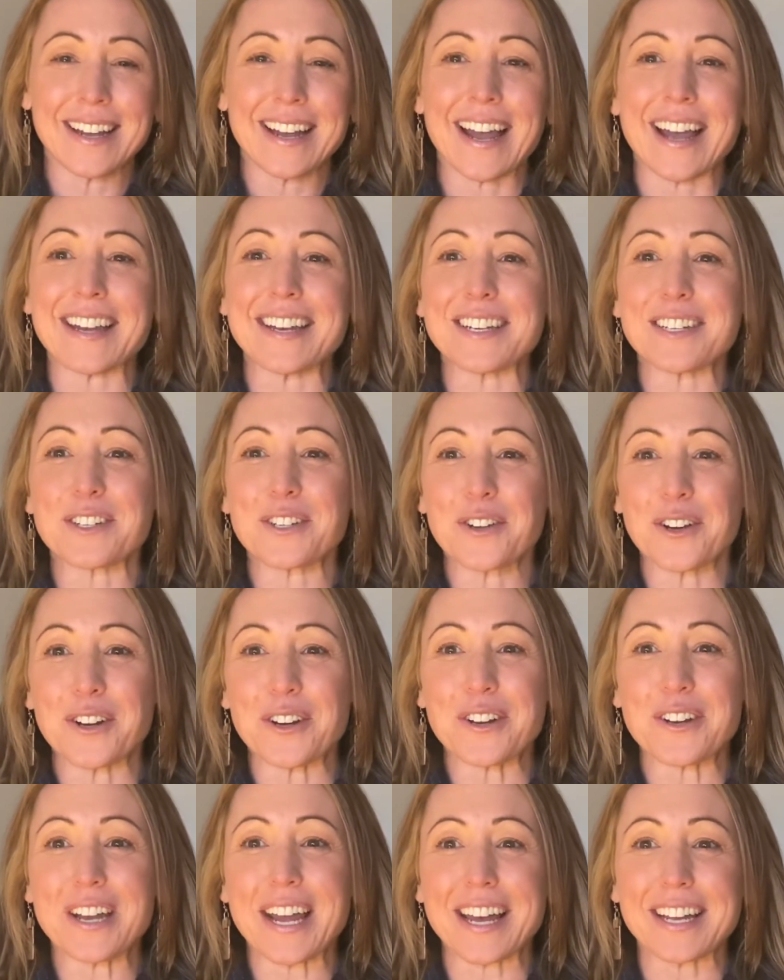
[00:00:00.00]
And in
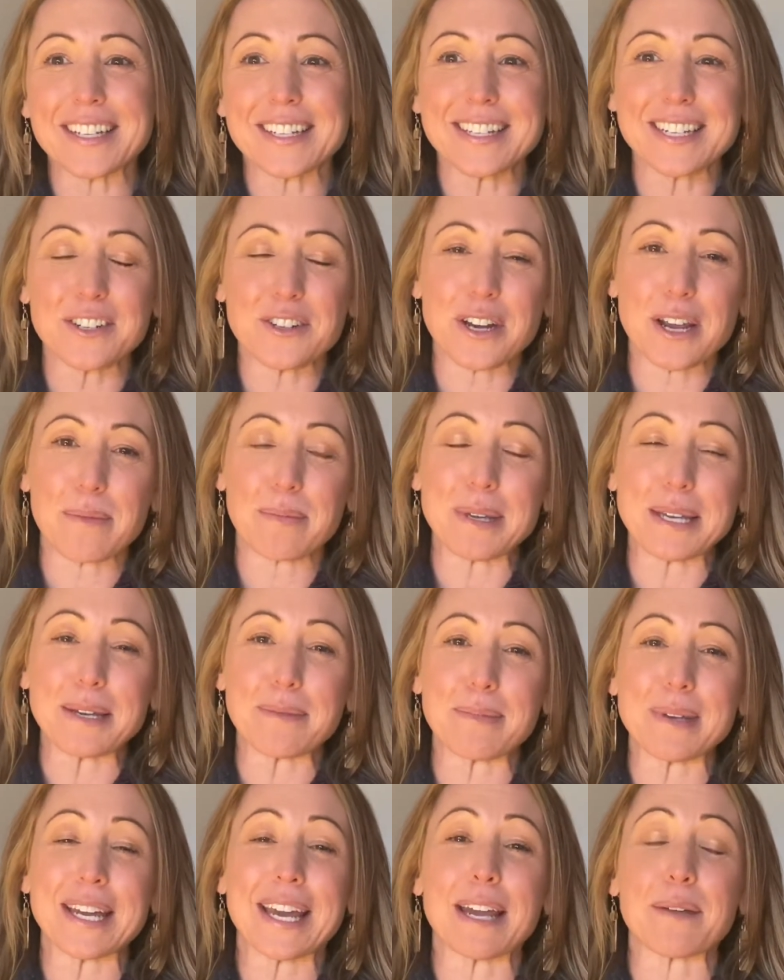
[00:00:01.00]
turn, LCJP
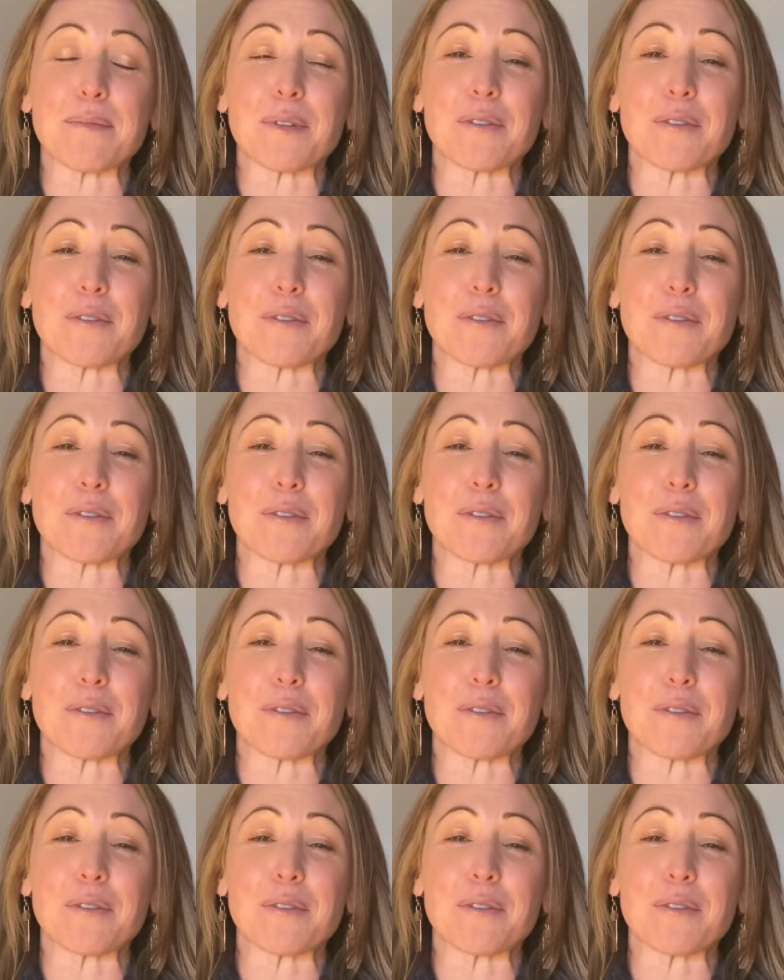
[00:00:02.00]
became